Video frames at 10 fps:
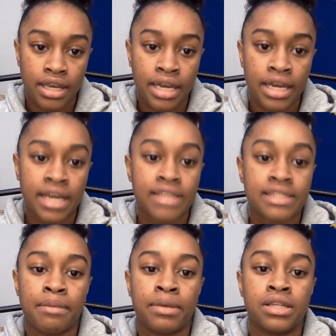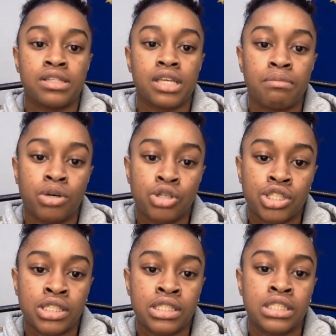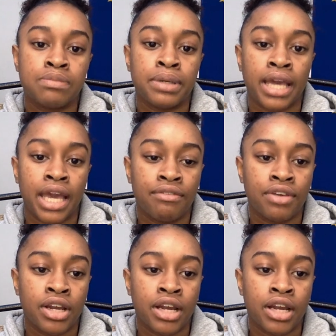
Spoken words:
and it examines emotions, behavior,